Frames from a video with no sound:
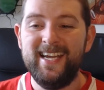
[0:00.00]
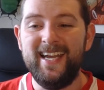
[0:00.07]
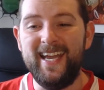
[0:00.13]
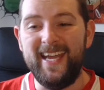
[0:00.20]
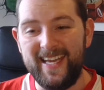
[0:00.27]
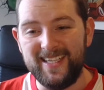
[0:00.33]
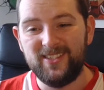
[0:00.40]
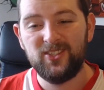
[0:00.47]

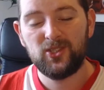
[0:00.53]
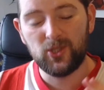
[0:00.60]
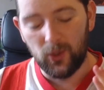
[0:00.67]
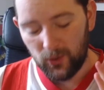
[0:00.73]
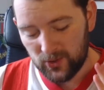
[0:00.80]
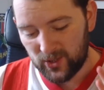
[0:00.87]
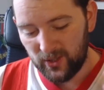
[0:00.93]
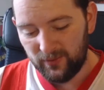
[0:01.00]
in
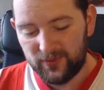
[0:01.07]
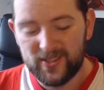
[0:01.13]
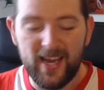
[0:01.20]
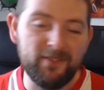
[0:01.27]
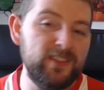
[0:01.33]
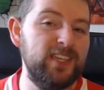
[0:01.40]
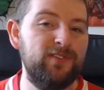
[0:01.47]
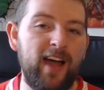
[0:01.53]
sort of
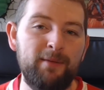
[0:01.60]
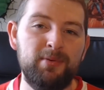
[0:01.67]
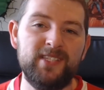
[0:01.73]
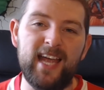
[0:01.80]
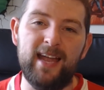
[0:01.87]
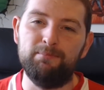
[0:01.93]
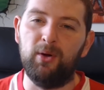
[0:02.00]
75%,